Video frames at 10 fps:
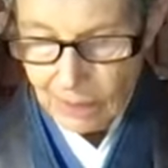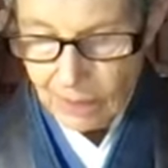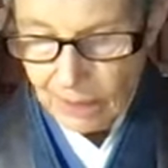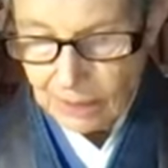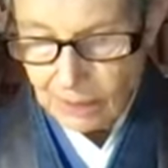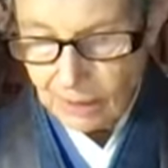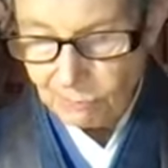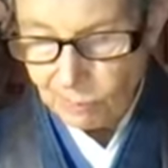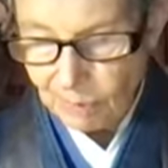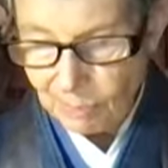Thus,
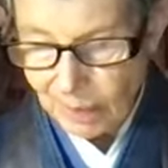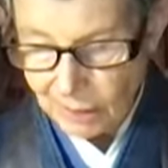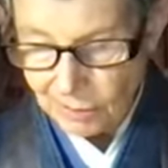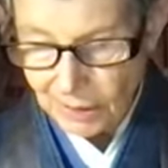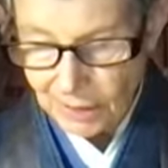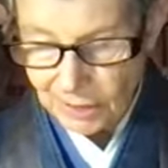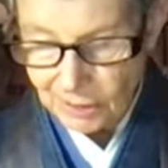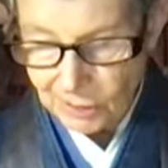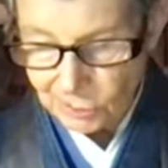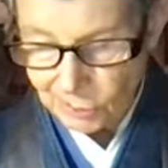if one penetrates to
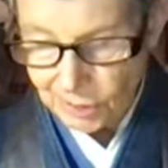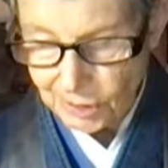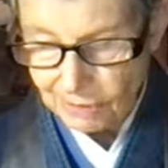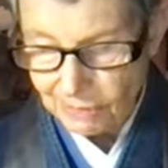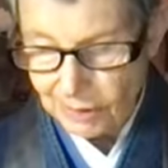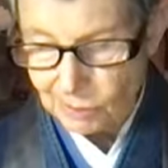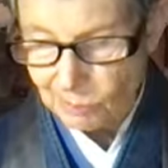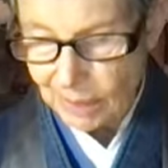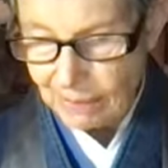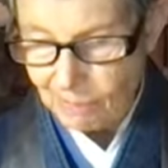the source of this
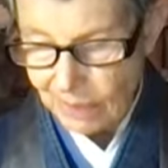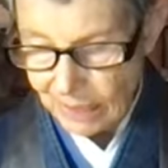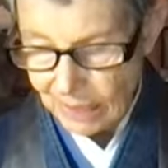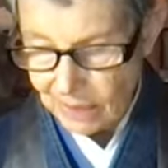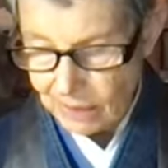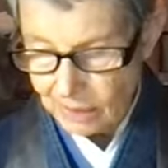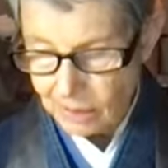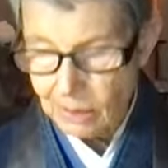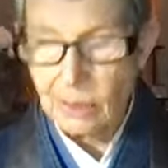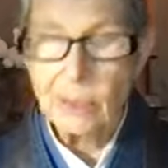one mind,
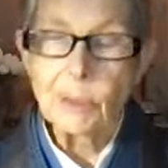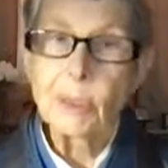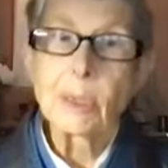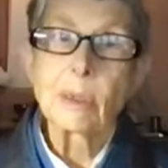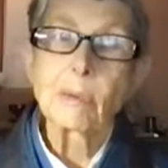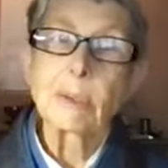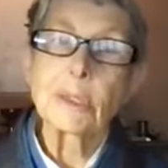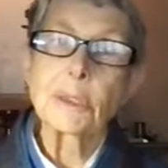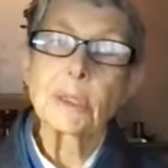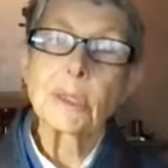
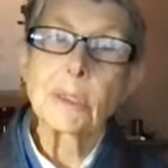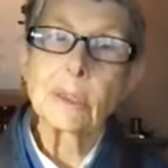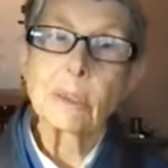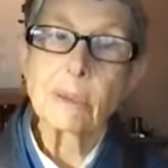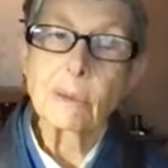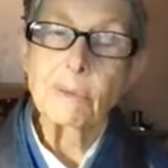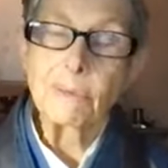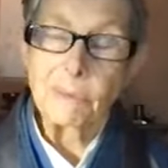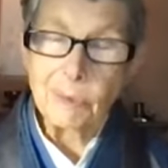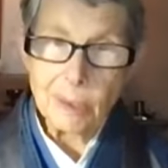which is
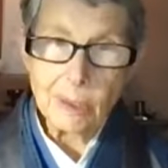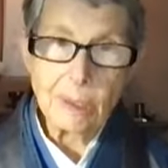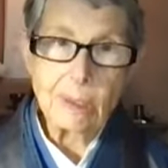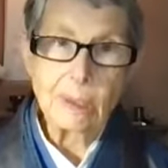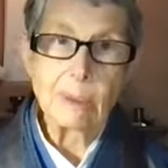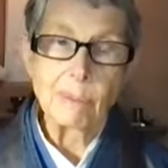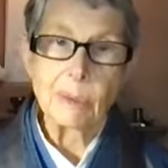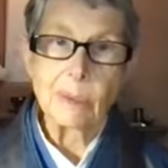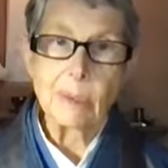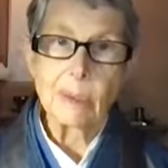very deep,
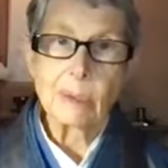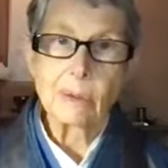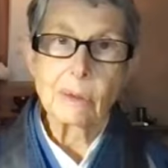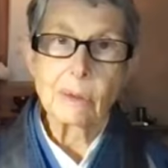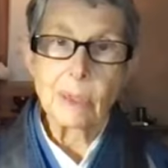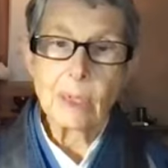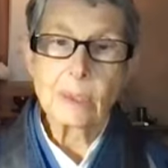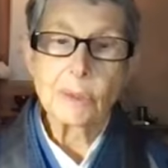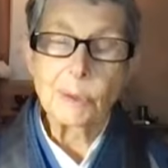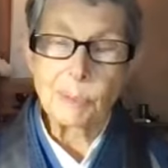this is
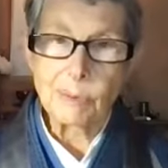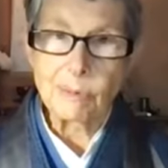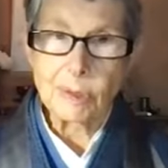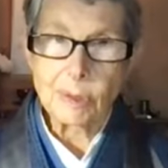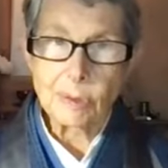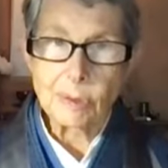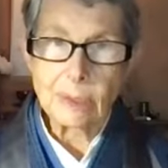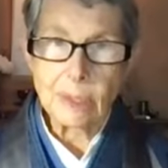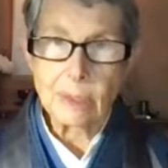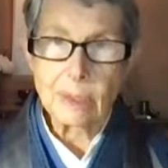not superficial
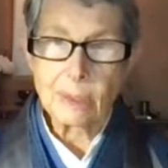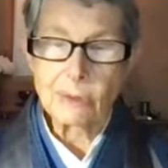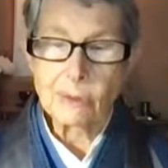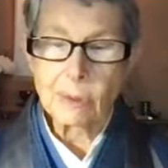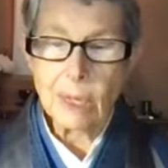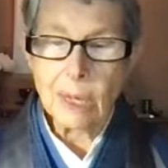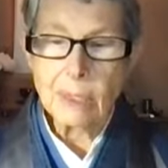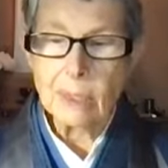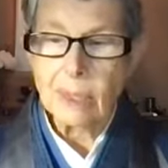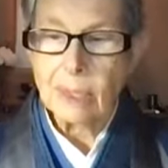Zen. This is
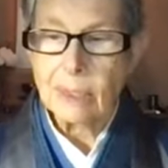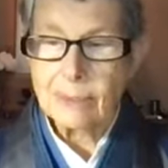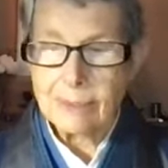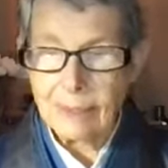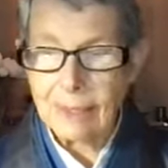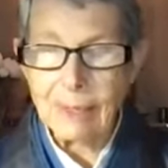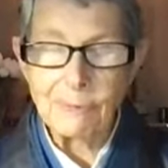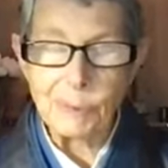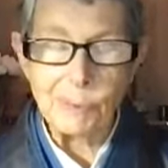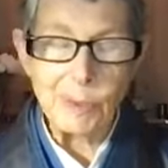not Zen
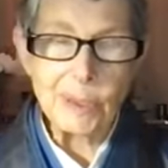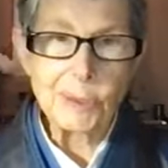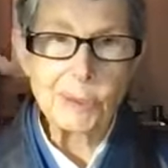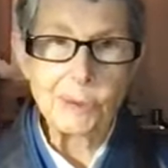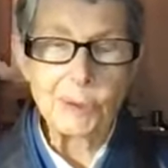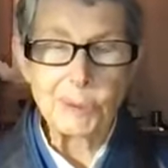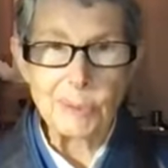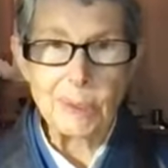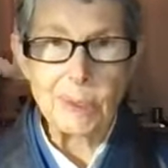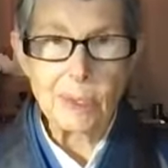after one or two or
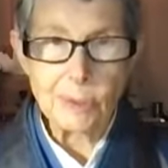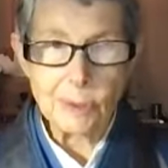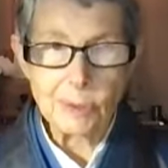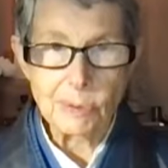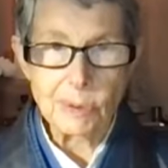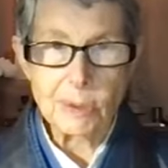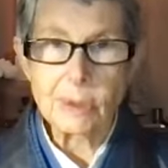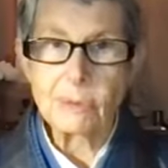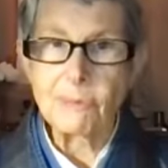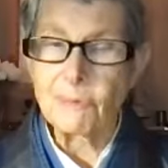three Kensho. This
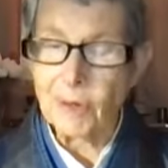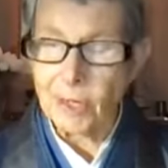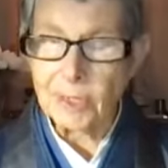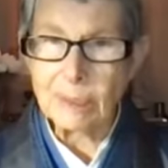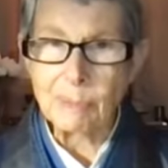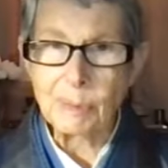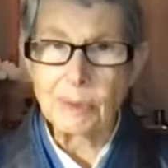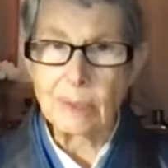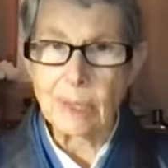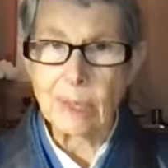is far deeper
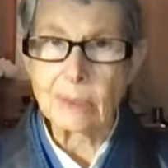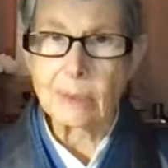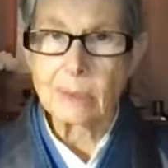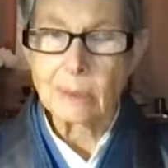than that.